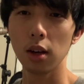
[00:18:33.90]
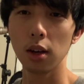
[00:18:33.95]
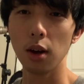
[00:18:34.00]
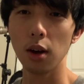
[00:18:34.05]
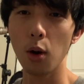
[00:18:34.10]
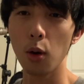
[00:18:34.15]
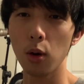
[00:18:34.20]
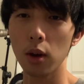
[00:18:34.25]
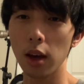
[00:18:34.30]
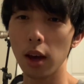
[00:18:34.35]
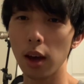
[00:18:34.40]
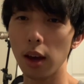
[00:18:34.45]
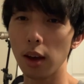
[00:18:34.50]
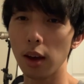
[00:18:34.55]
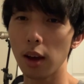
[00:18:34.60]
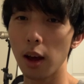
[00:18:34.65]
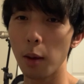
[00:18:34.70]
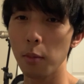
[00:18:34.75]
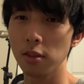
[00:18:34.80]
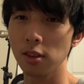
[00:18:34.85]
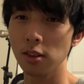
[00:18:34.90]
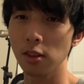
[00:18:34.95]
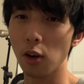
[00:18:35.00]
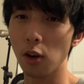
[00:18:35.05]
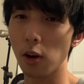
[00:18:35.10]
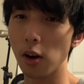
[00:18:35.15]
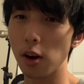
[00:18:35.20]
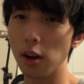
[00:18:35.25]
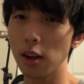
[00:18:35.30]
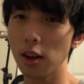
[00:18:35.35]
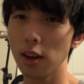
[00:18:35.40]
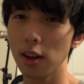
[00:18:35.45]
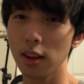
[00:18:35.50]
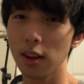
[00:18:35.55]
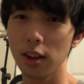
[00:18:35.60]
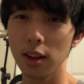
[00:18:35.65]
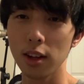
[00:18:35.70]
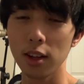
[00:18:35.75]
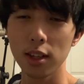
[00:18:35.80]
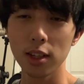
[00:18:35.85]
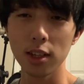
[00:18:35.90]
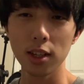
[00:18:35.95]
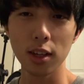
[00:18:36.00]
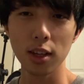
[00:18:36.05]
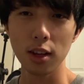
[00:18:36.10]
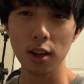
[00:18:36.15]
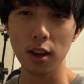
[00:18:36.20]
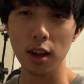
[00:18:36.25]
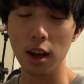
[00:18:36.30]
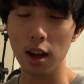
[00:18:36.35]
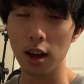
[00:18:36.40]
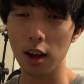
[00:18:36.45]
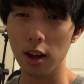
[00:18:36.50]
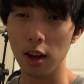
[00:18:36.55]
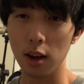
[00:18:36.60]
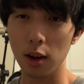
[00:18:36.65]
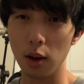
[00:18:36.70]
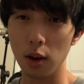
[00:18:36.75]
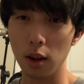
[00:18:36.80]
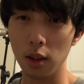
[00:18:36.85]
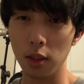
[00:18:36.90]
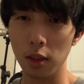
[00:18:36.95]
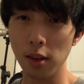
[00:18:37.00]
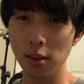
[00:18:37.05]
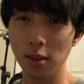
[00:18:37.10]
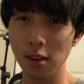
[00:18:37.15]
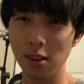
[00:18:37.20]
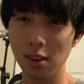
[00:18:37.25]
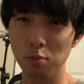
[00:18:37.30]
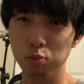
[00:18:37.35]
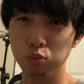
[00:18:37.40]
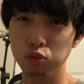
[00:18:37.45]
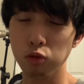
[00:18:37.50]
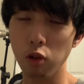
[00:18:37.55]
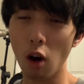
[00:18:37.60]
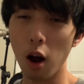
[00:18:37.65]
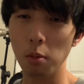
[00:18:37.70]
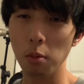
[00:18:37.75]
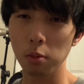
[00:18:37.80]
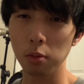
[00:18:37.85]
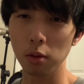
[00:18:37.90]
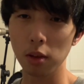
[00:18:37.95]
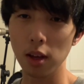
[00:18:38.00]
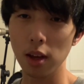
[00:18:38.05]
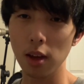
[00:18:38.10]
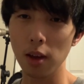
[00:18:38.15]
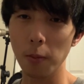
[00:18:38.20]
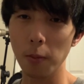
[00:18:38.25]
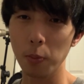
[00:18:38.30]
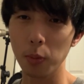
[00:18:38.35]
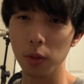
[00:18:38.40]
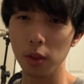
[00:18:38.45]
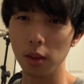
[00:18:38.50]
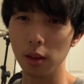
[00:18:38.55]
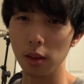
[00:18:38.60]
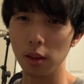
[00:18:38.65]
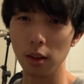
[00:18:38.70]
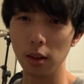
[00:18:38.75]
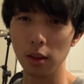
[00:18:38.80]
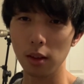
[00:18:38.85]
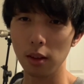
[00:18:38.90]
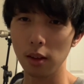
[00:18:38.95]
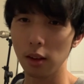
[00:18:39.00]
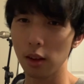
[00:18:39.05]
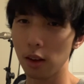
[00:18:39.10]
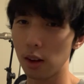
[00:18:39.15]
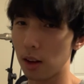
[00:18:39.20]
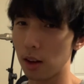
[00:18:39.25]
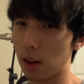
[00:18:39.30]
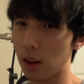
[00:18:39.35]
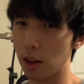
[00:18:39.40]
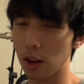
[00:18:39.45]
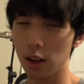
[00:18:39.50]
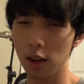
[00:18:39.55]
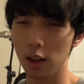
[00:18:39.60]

Okay, I'm sorry. This is probably, uh,